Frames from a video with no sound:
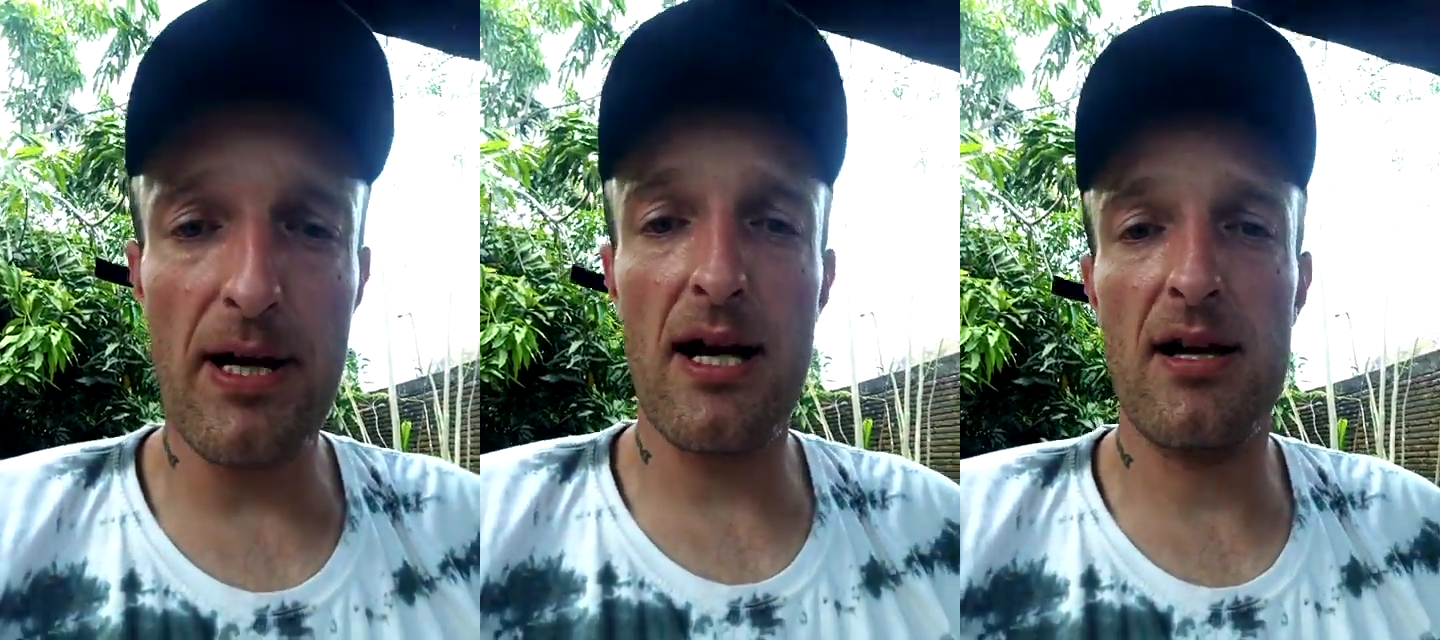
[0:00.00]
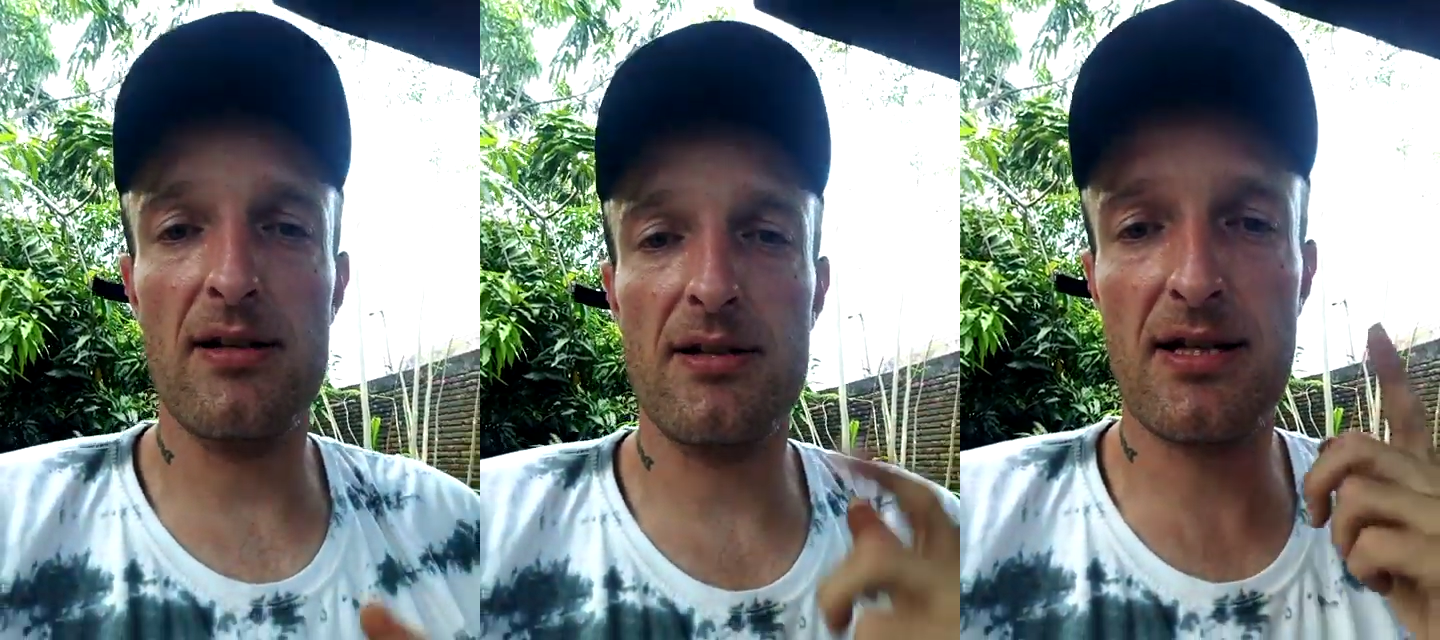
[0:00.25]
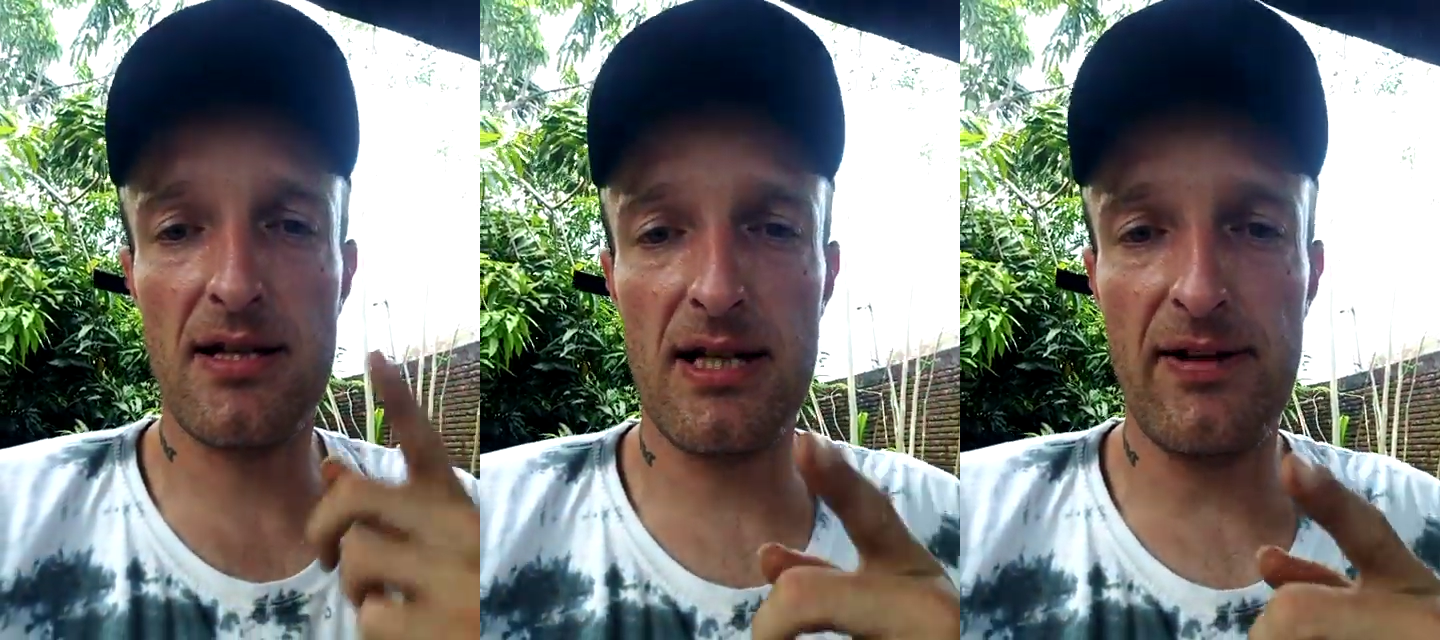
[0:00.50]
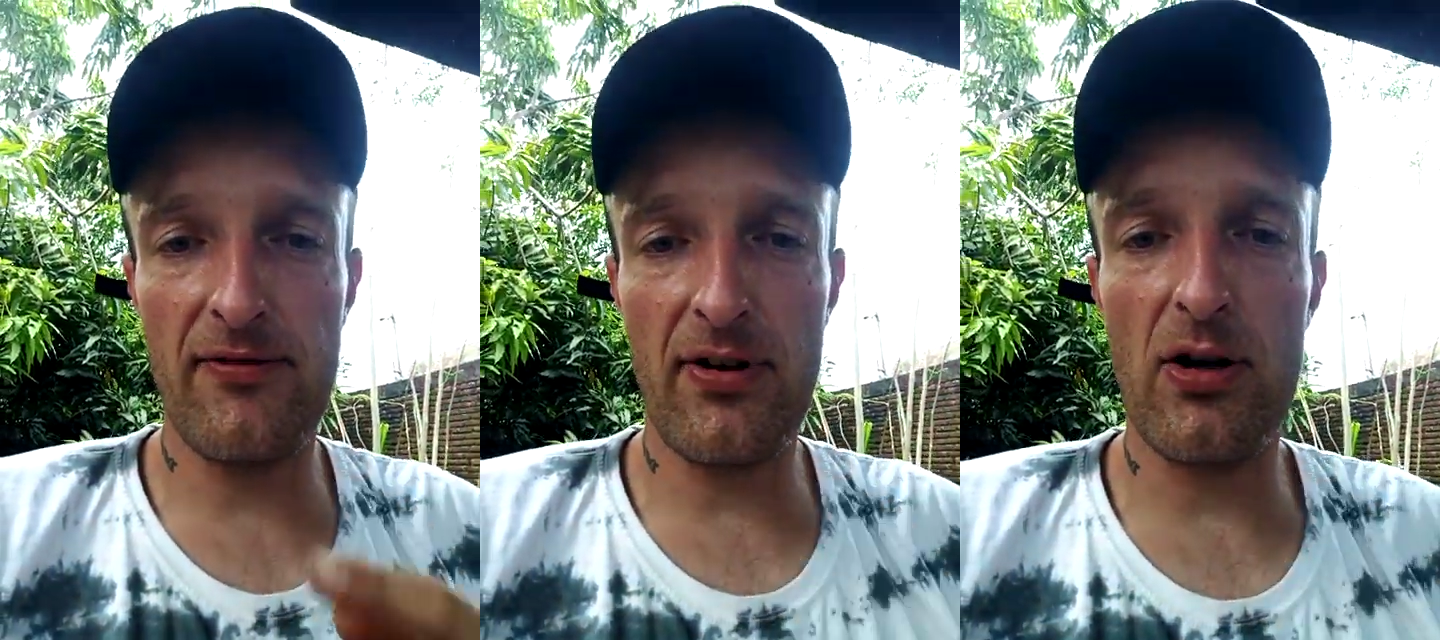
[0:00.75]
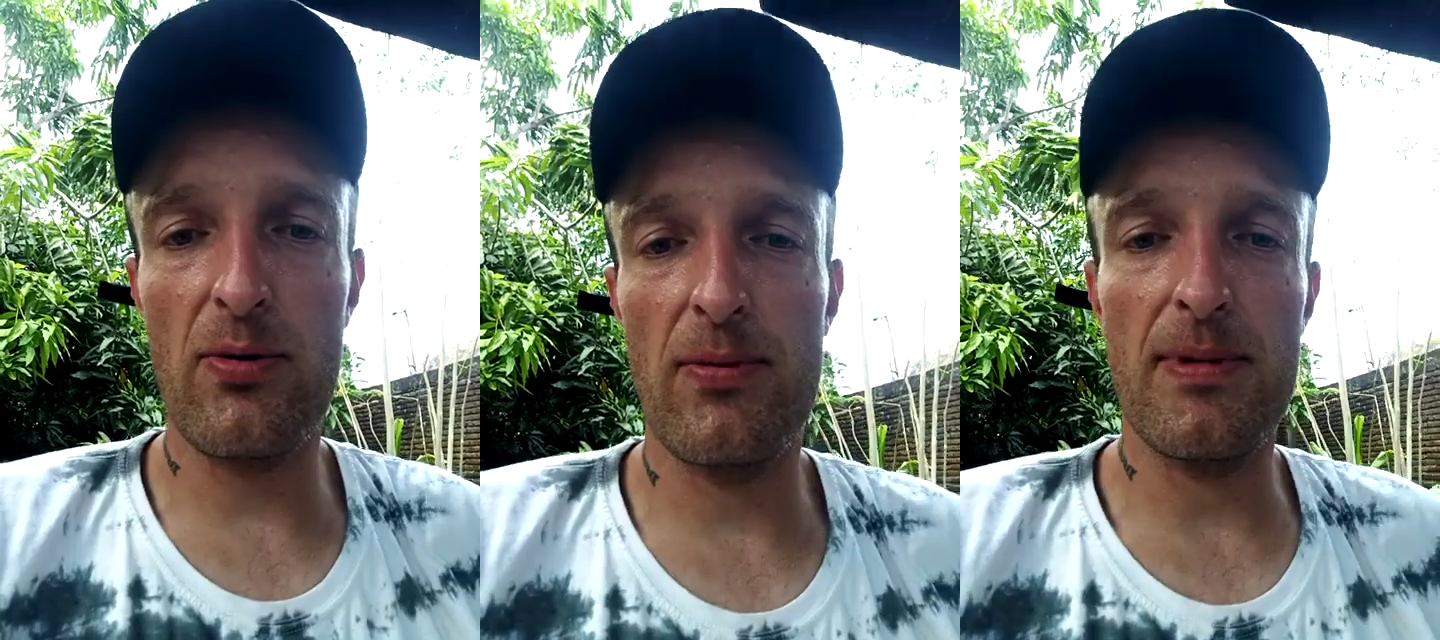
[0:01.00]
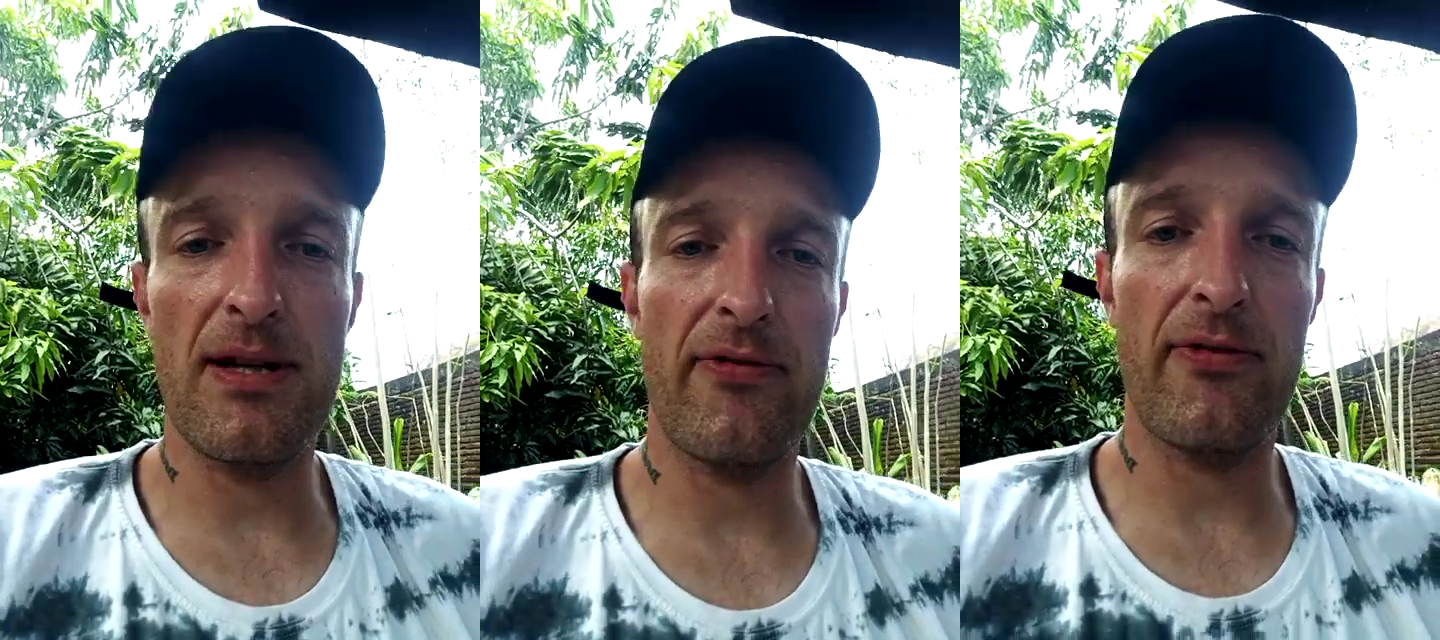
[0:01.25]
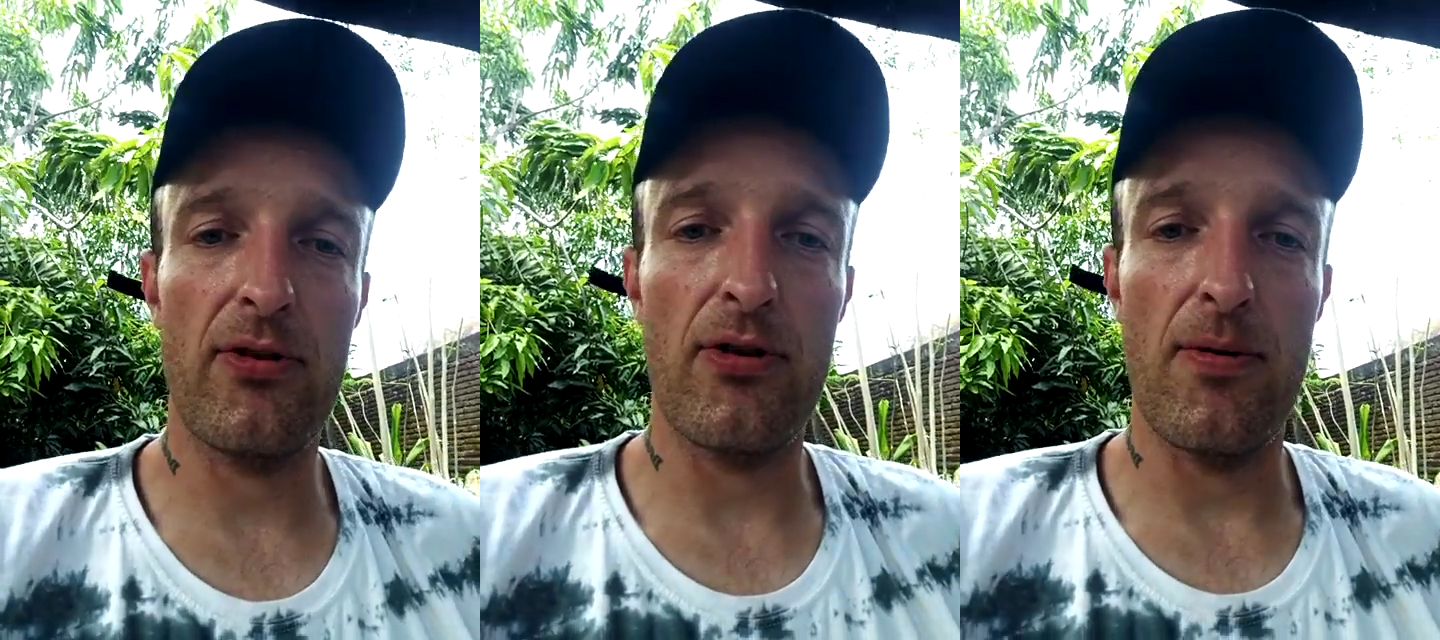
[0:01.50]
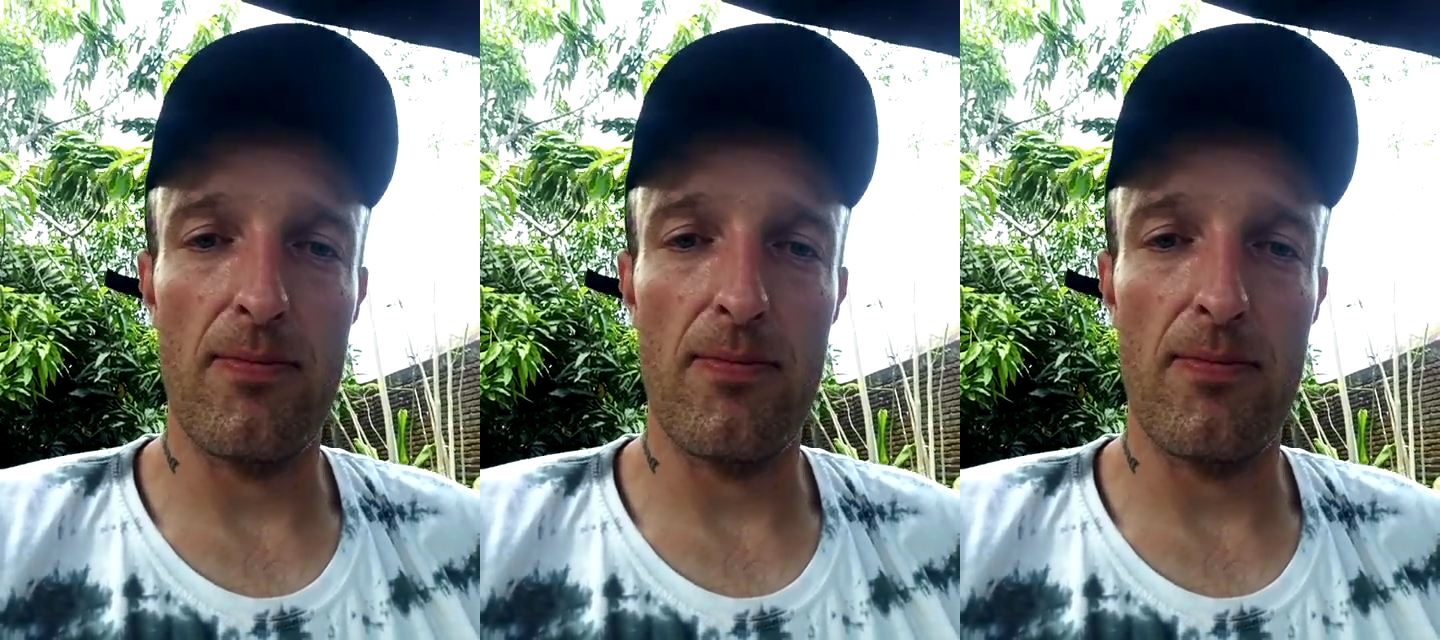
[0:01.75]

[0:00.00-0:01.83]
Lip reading: and keep following me for